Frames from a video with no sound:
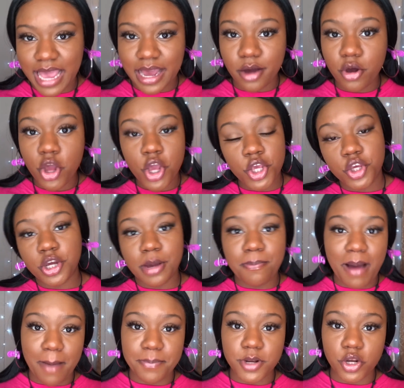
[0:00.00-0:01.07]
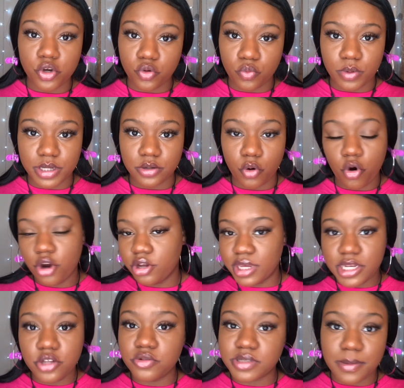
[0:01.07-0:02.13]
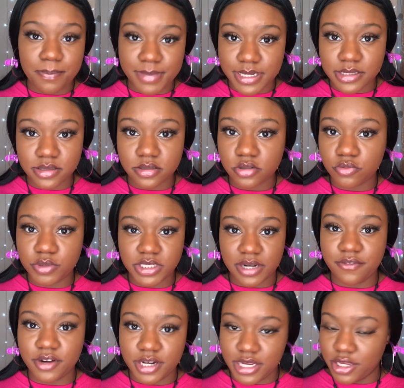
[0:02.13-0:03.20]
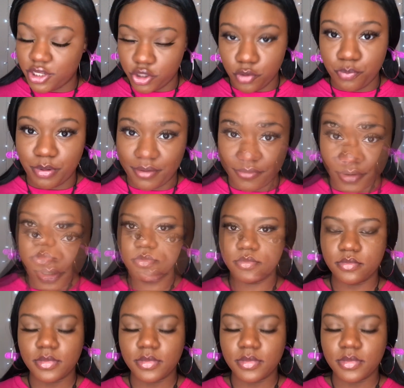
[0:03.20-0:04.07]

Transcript: out, you can pop in a new one, or you can use a mint, whichever you prefer.